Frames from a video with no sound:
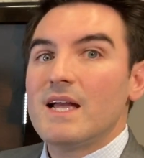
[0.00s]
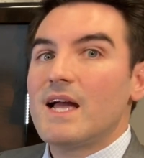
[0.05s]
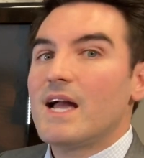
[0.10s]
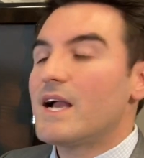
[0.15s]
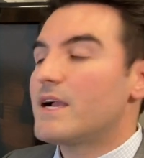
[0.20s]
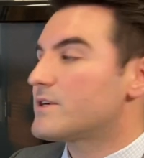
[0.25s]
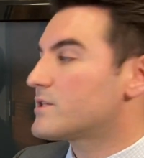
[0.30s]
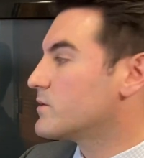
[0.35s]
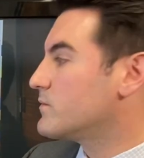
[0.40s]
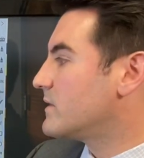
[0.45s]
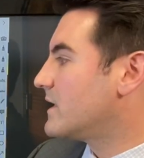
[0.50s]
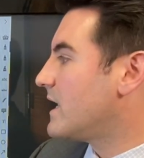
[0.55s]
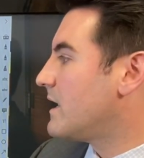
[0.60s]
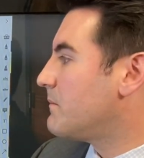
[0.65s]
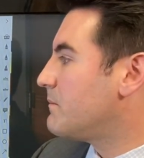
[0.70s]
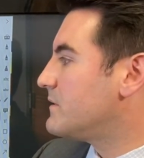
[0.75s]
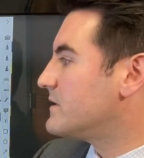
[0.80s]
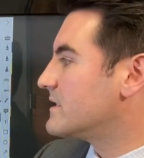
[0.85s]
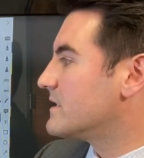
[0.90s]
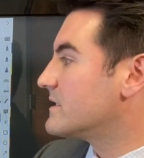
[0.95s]
Actually, what
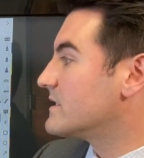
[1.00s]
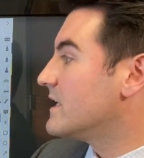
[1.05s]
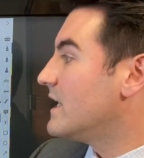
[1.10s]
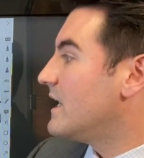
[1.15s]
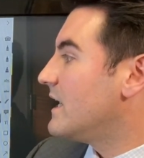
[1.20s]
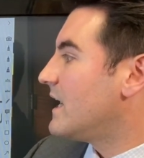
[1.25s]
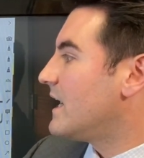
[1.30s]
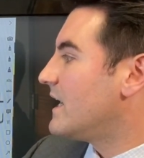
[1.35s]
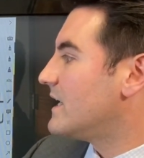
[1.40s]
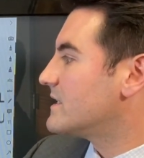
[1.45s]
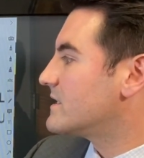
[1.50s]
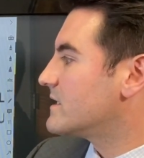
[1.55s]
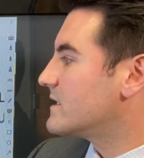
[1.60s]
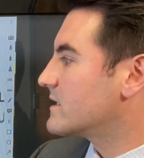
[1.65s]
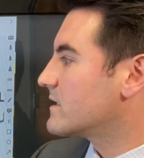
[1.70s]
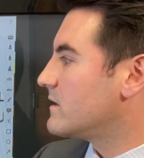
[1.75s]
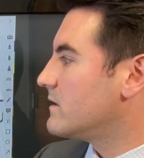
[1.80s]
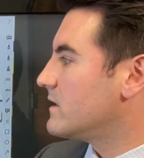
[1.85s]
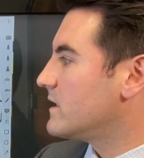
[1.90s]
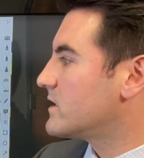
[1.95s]
happens is as this
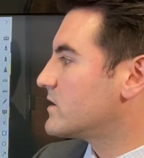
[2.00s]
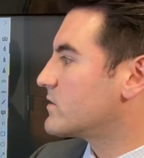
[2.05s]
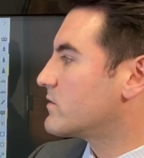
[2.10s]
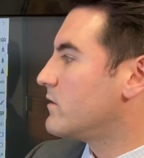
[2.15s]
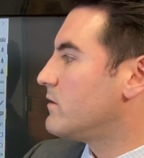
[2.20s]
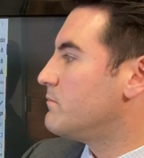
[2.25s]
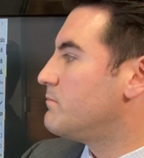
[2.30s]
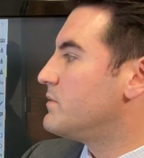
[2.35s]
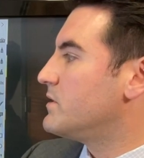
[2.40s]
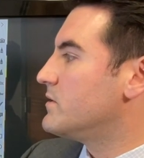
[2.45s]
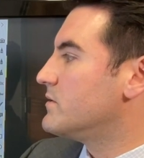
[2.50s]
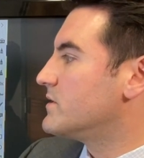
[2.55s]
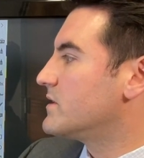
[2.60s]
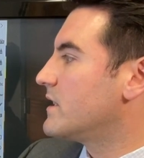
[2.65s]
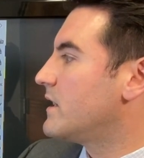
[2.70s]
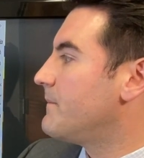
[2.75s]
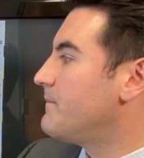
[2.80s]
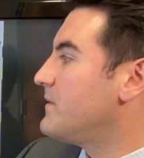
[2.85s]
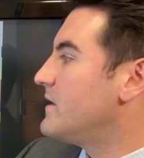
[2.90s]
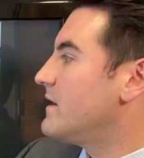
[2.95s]
cholesterol builds
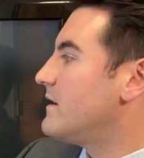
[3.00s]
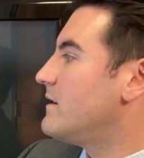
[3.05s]
up,